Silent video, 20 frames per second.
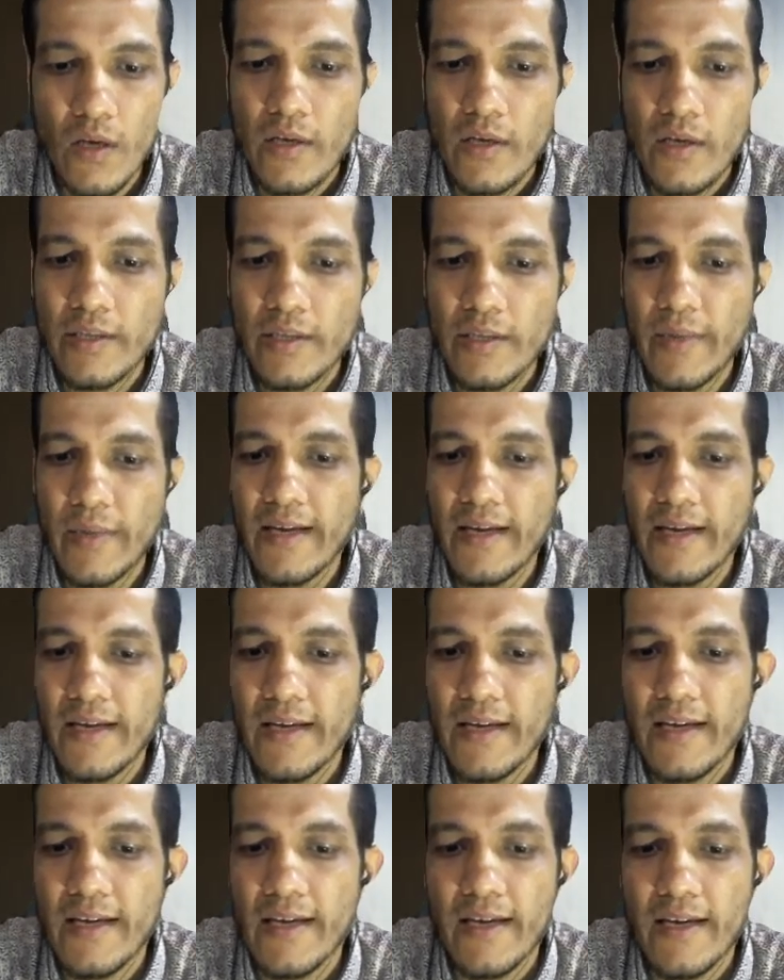Similarly,
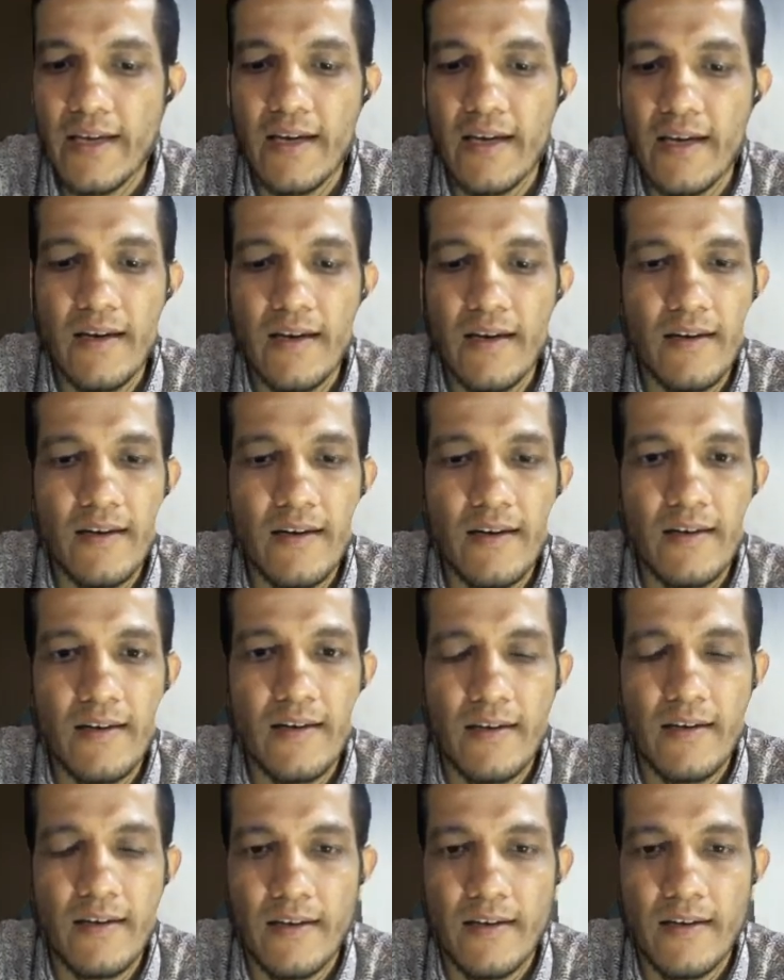
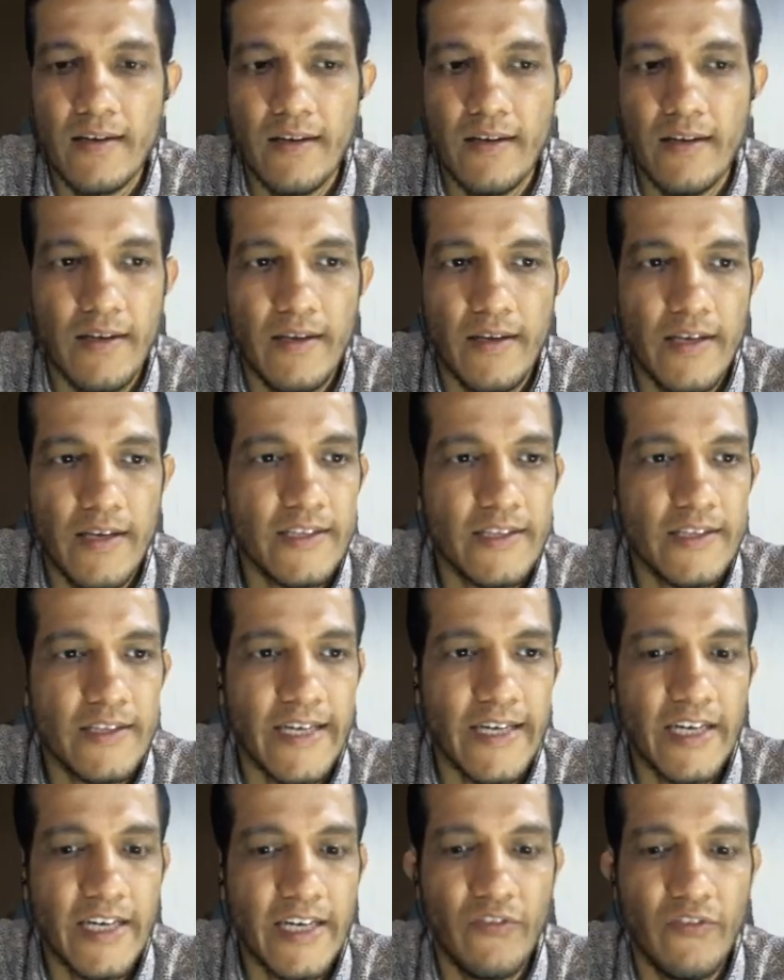here the
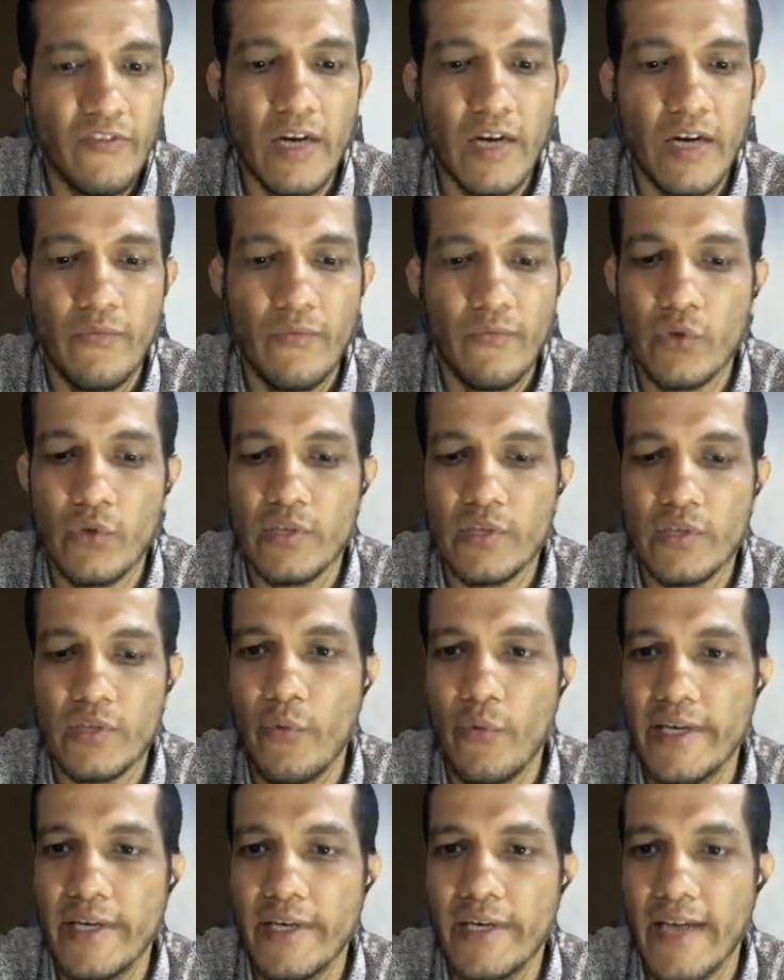centrifugal force, how
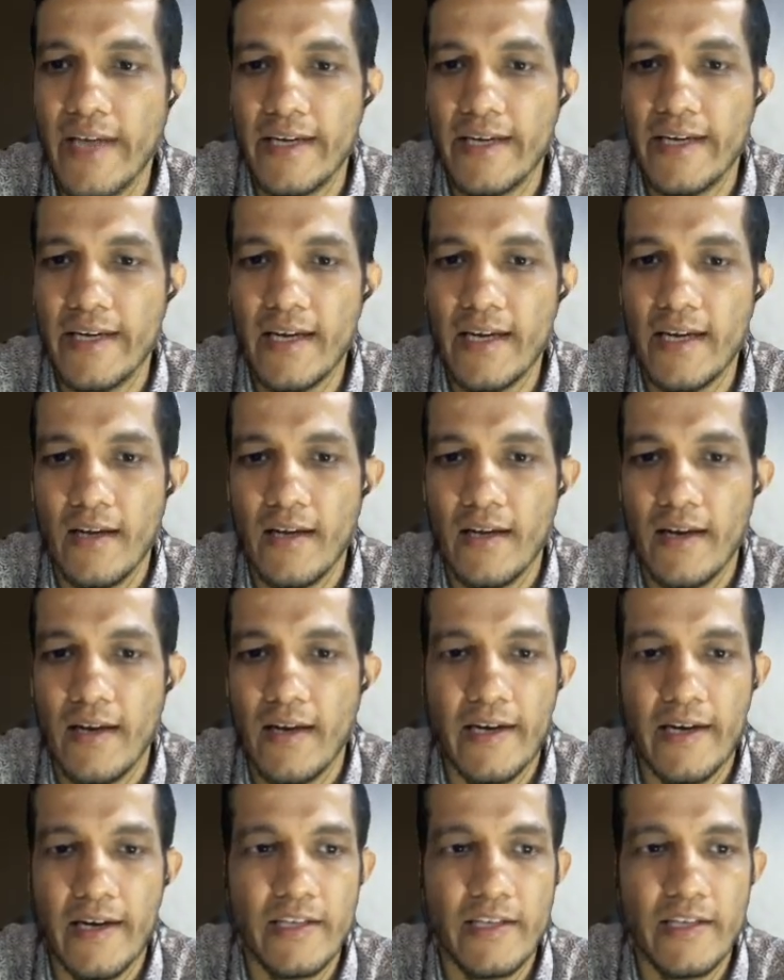it is acting,
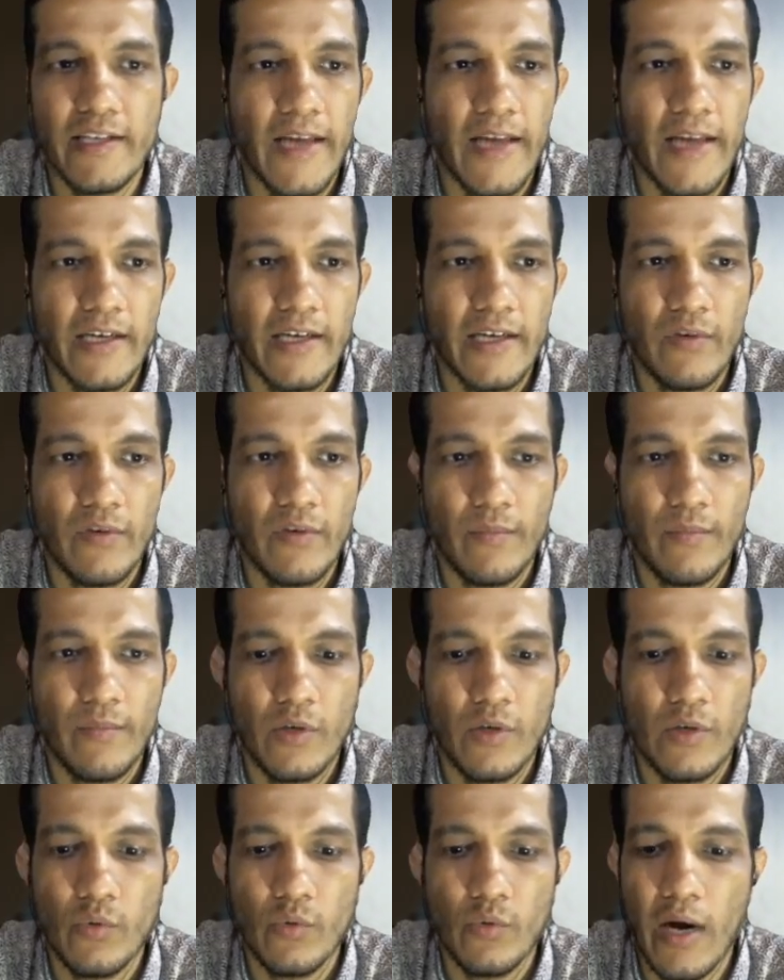like it is acting from
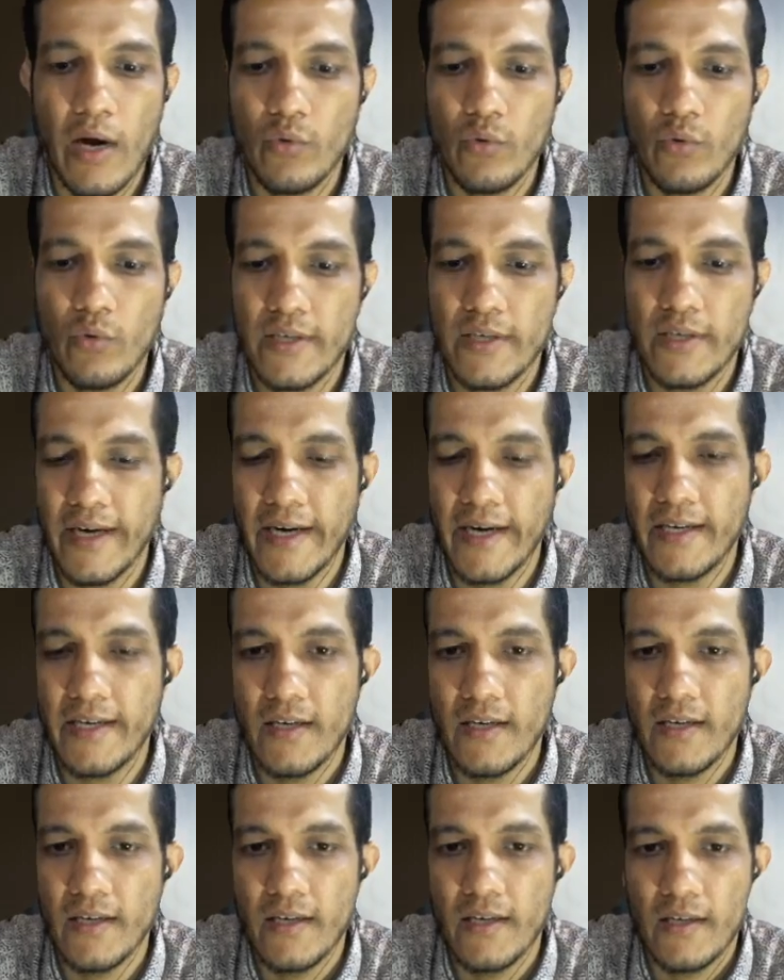to outward side.
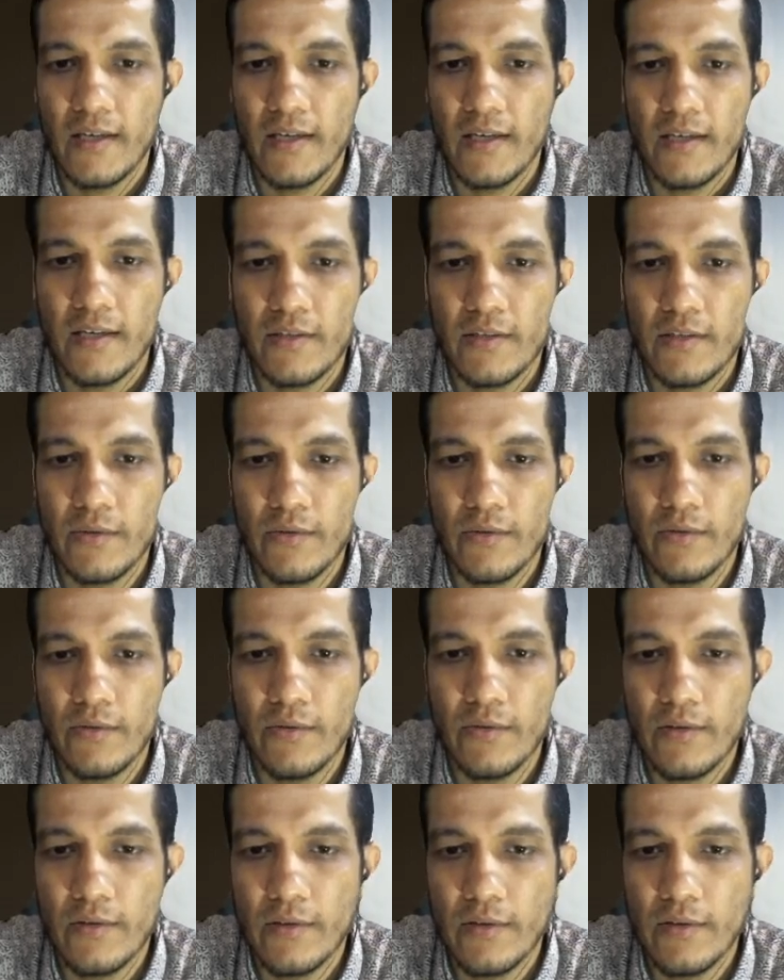
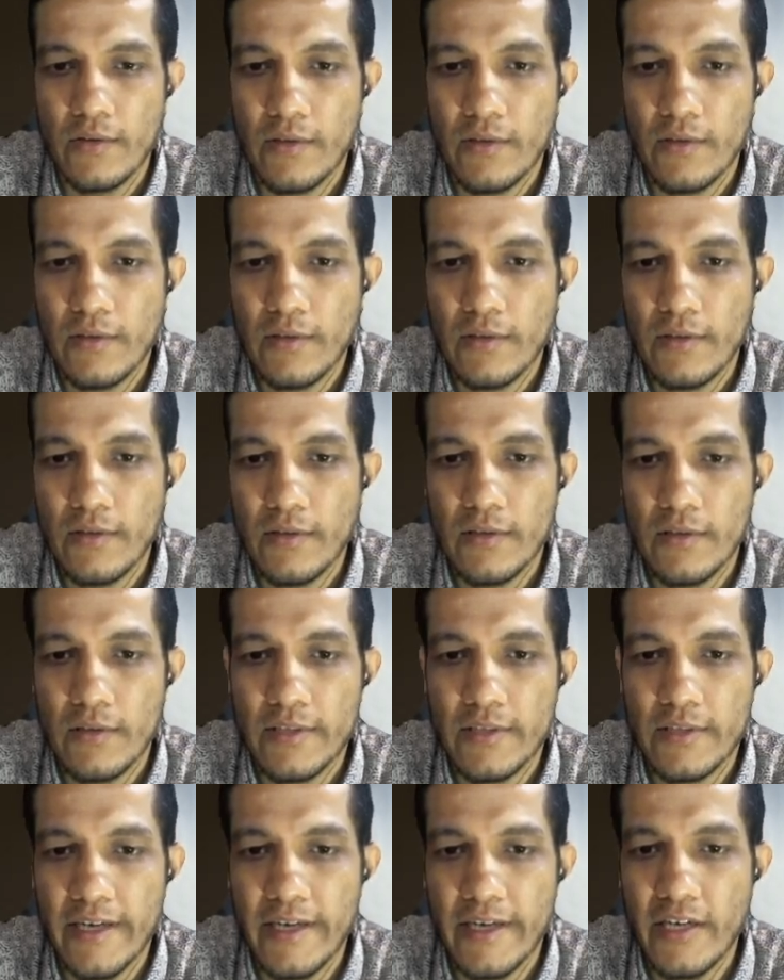So the
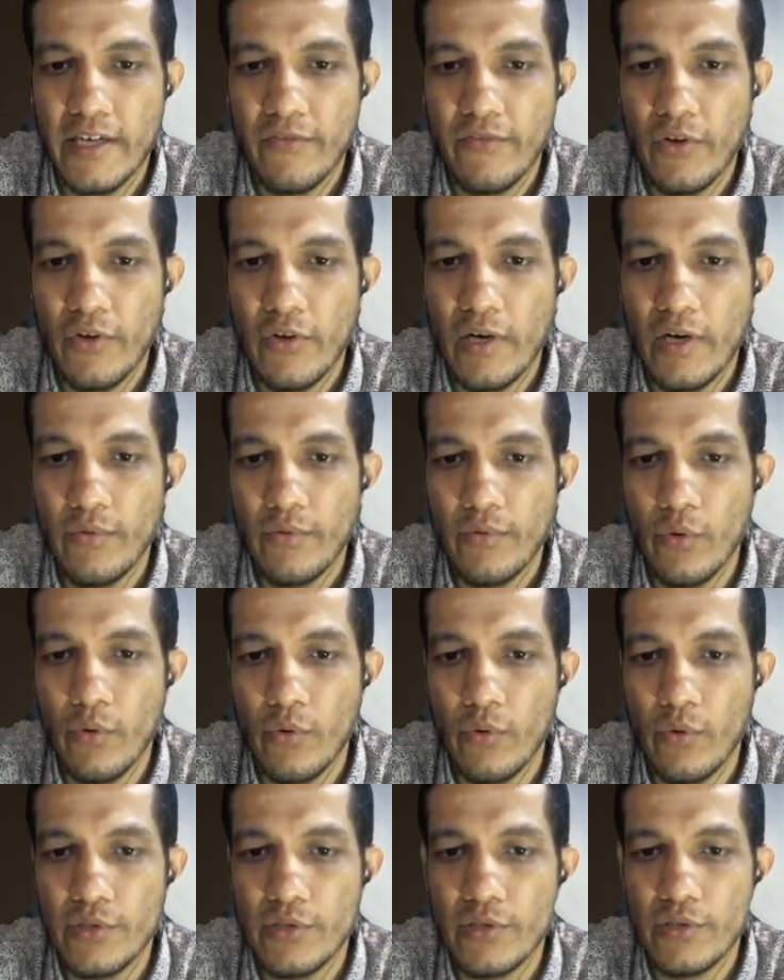centrifugal
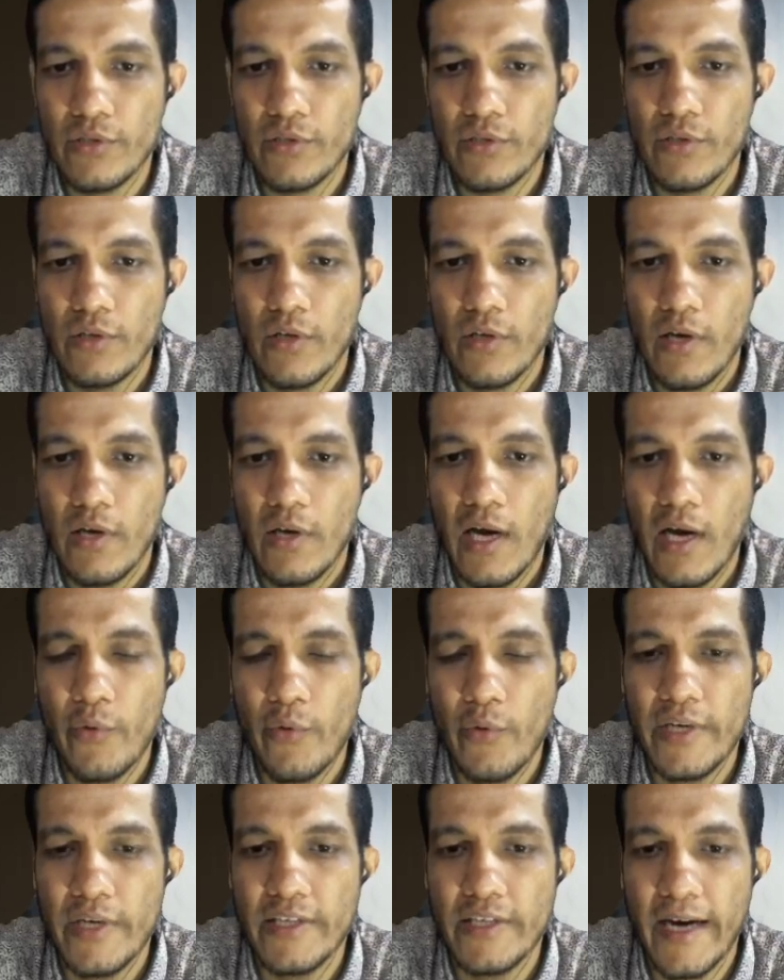force, how
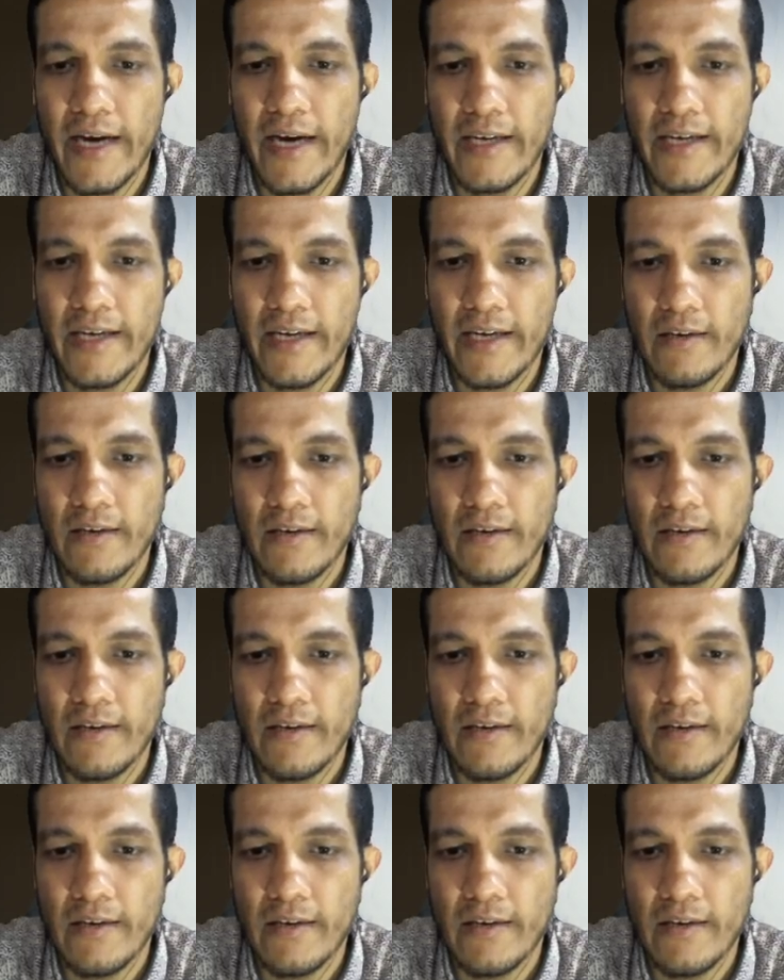it is acting.